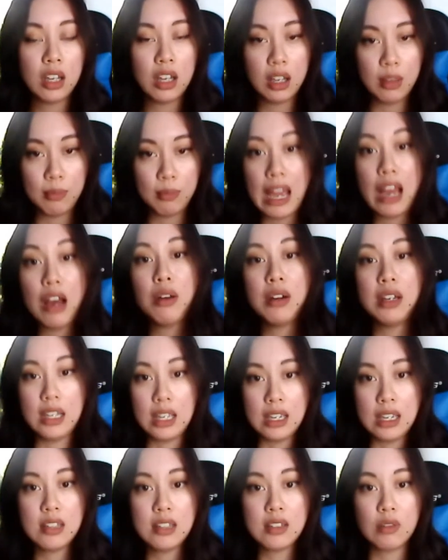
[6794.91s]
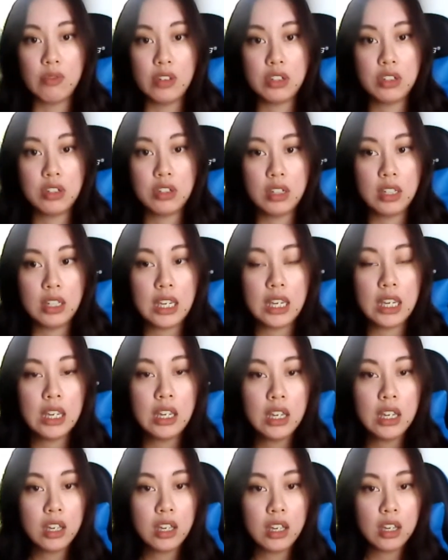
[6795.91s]
Now it is
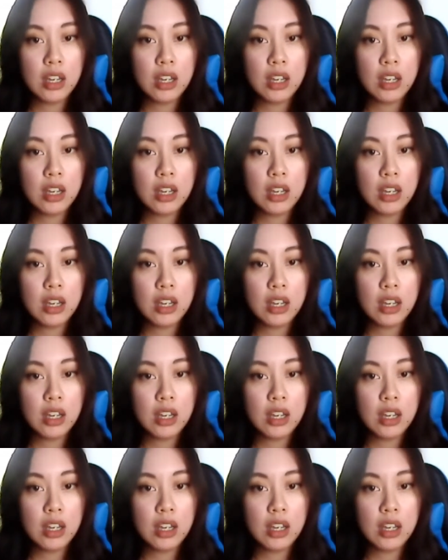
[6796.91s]
officially